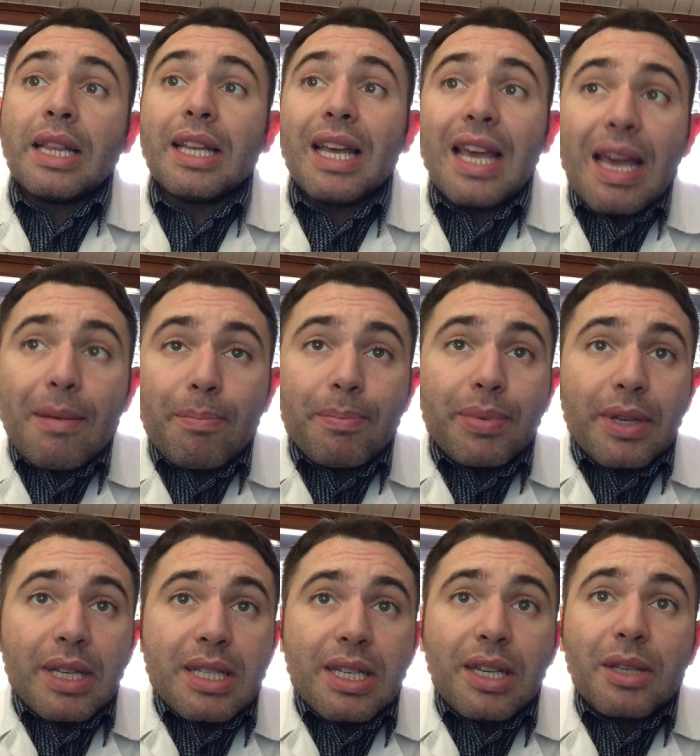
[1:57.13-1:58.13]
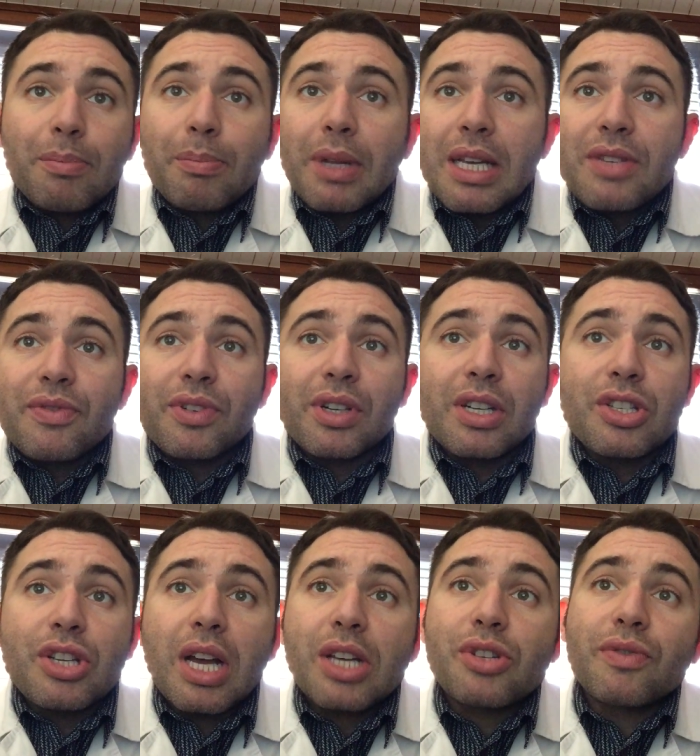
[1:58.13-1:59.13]
The hip is a good place for an
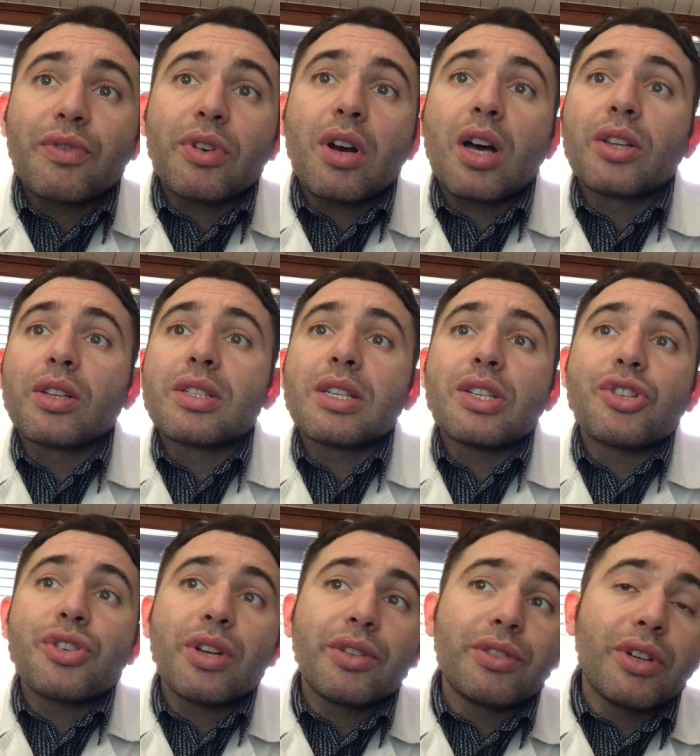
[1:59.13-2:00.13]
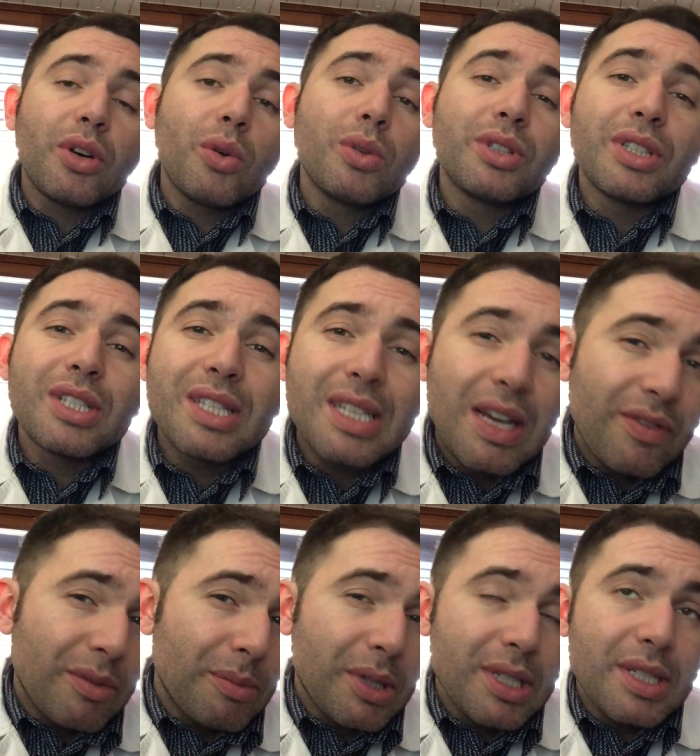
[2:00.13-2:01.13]
injection for adults and children older than
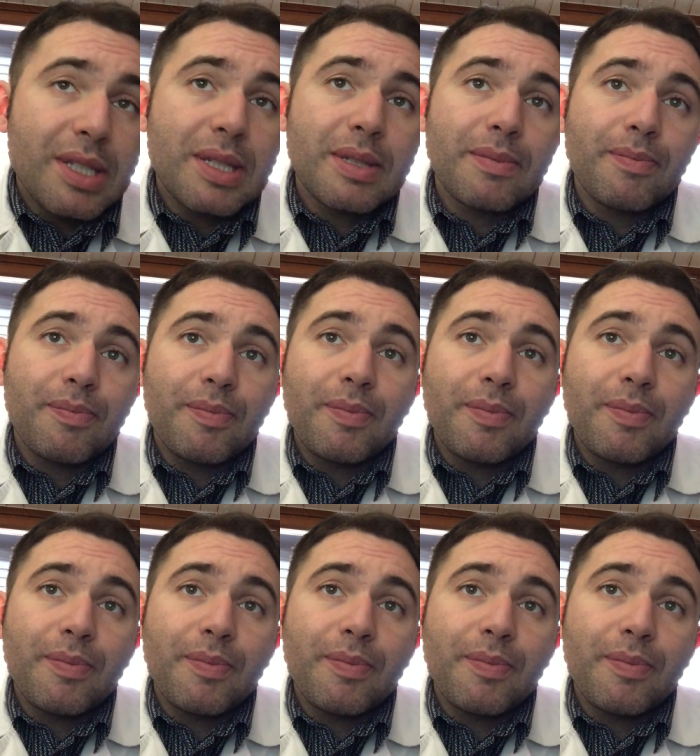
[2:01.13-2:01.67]
7 months.